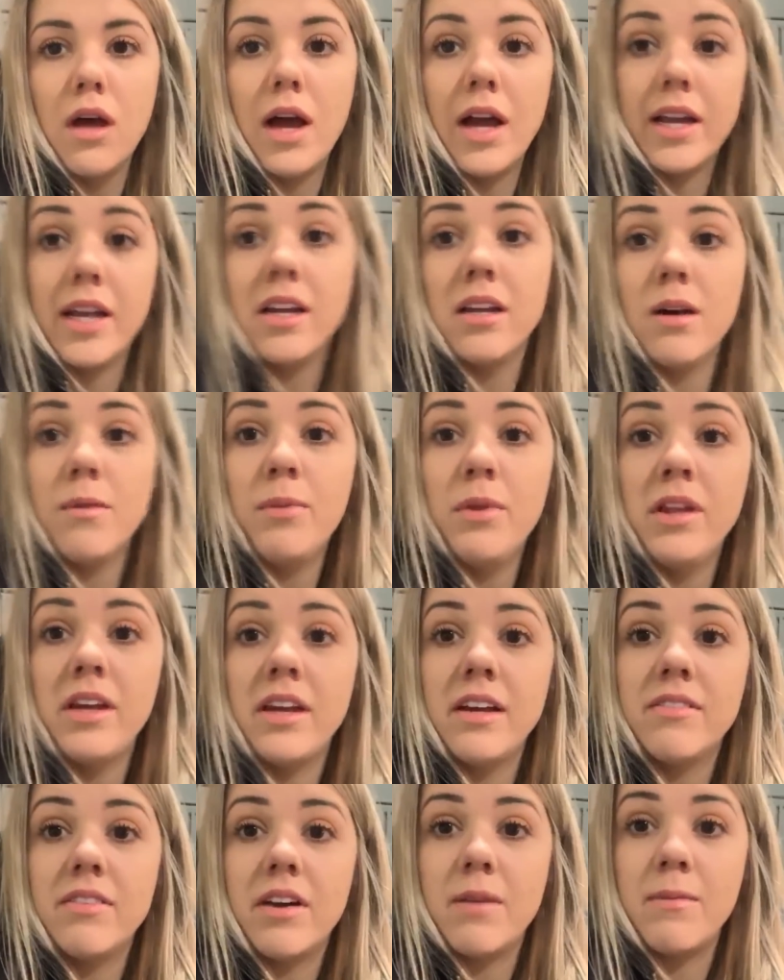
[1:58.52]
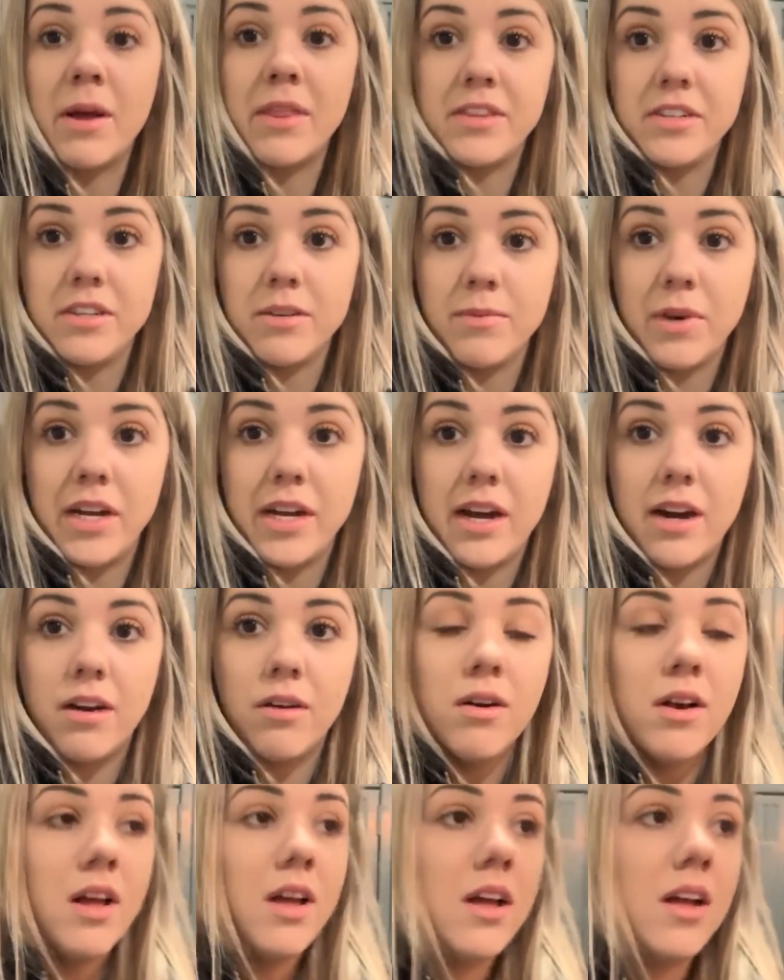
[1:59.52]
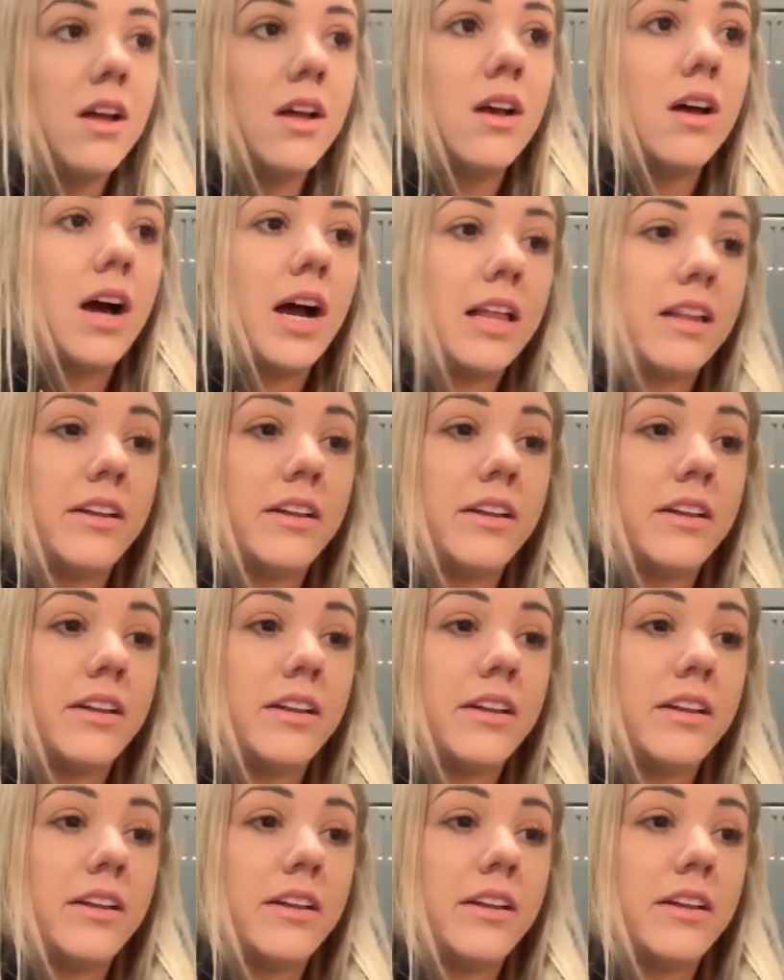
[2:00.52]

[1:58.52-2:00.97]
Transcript: I cannot believe I'm at the gym right now. I